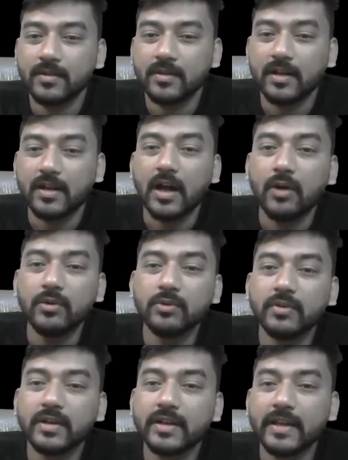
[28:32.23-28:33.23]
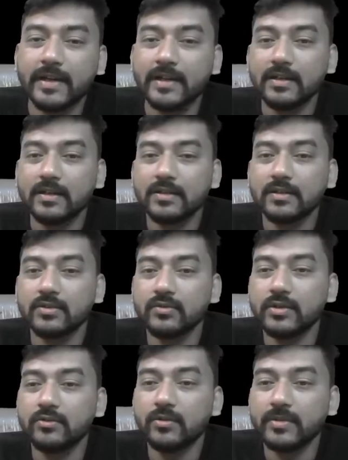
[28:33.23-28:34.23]
And how you can get?
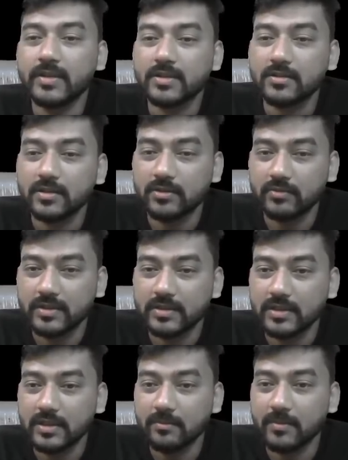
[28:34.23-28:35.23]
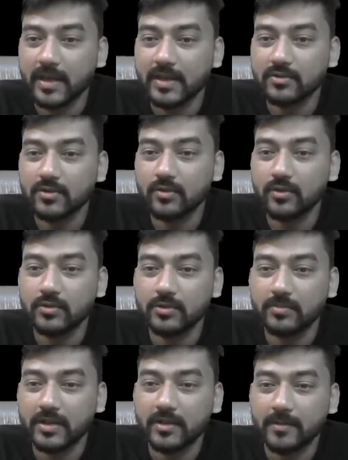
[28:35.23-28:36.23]
So it will be just, you can see, minus 1 whole to the
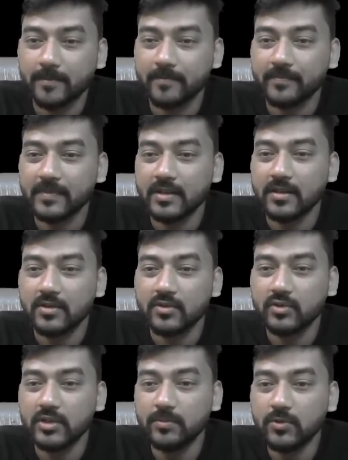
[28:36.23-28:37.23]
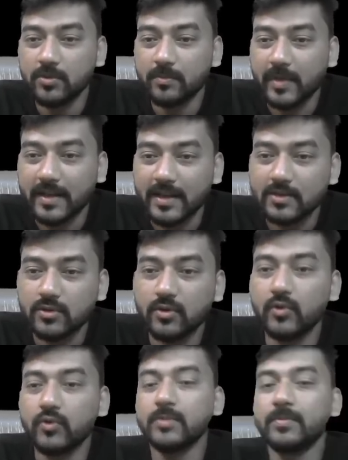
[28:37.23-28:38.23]
power n. So if you have minus 1
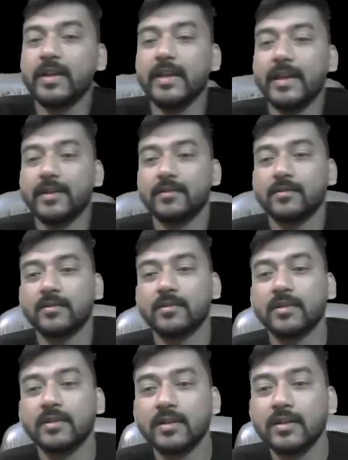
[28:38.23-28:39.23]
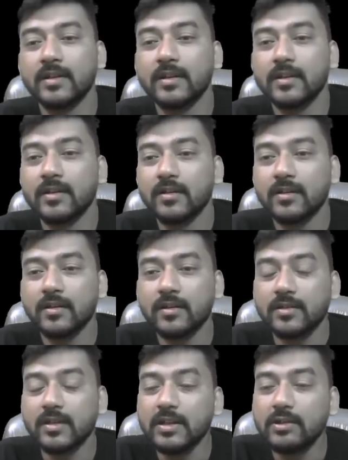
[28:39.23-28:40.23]
whole to the power n,
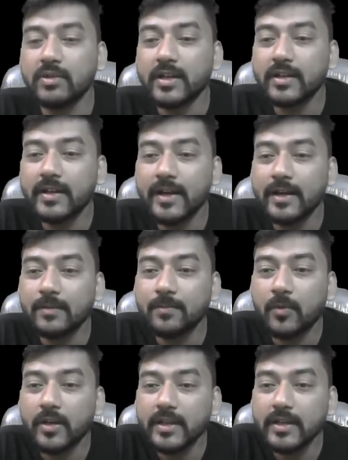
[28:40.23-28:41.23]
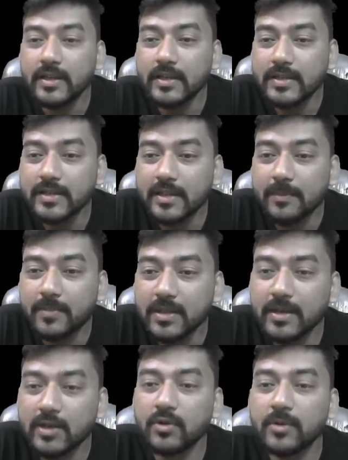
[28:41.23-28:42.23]
then you can get for each and every
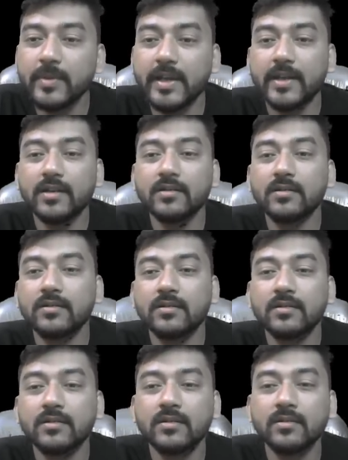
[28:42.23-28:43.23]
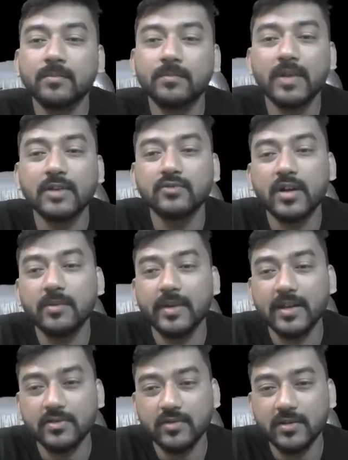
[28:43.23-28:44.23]
value of n plus 1 and
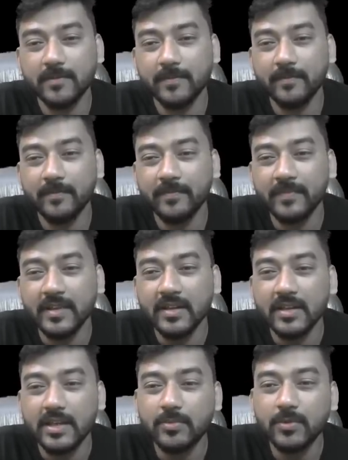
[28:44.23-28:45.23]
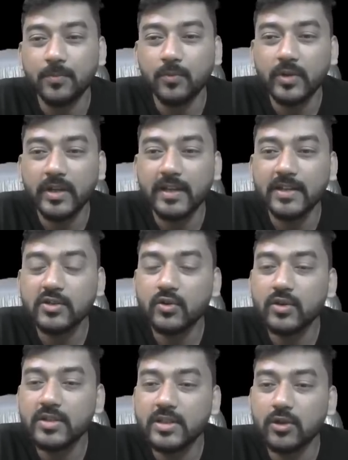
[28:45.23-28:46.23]
minus 1. If you put n is
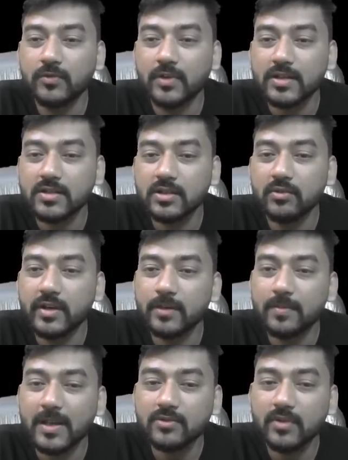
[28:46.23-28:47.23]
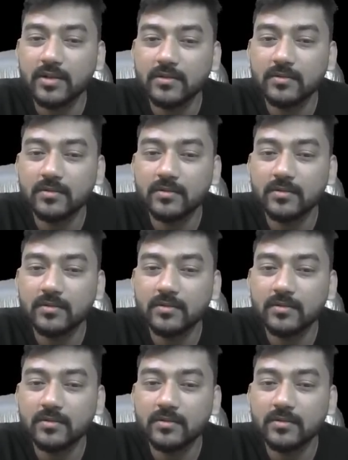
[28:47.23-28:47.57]
equal to 0 first, you will get plus 1.